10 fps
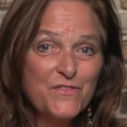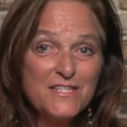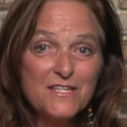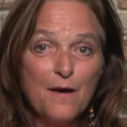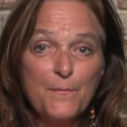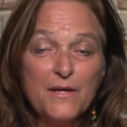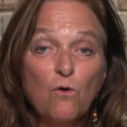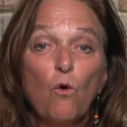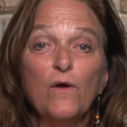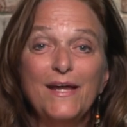this topic
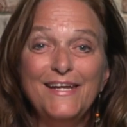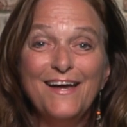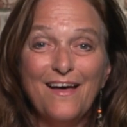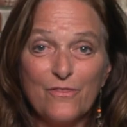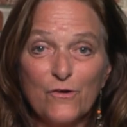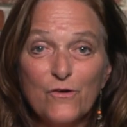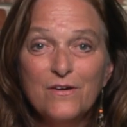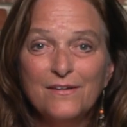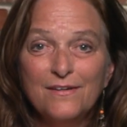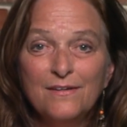or any other,
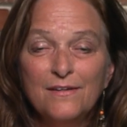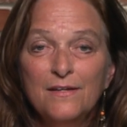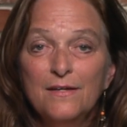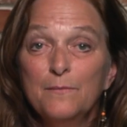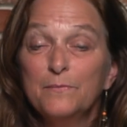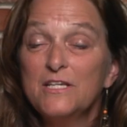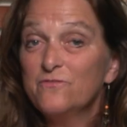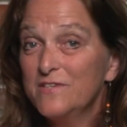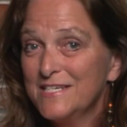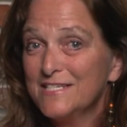please
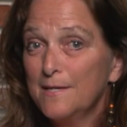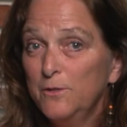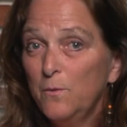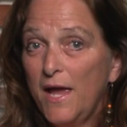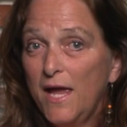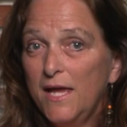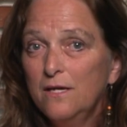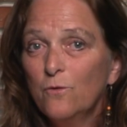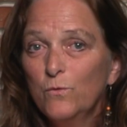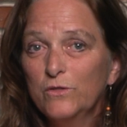visit
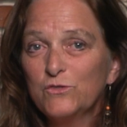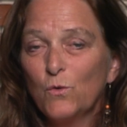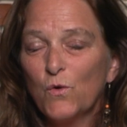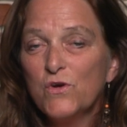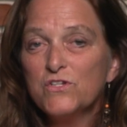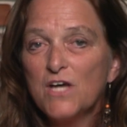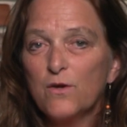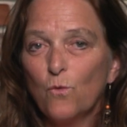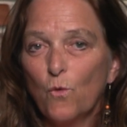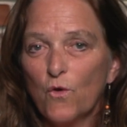
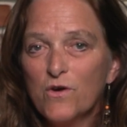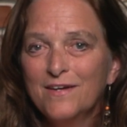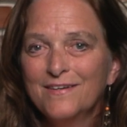warealtor.org.